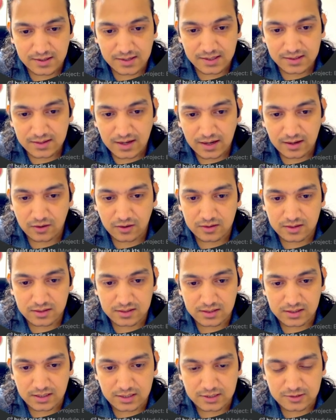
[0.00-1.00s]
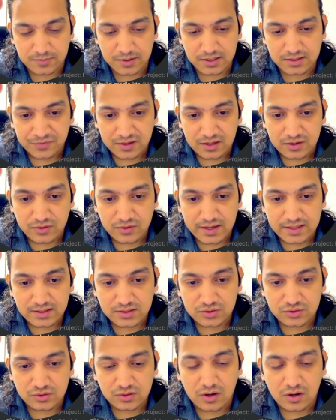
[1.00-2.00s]
In that order details page, you can
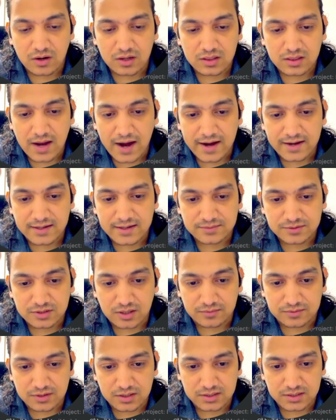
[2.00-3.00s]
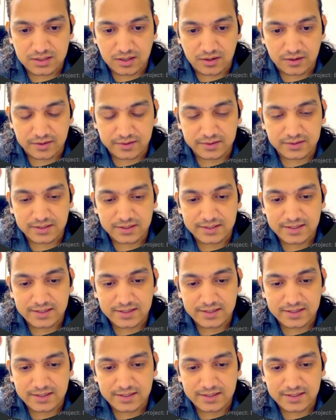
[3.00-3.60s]
show all the items of this order.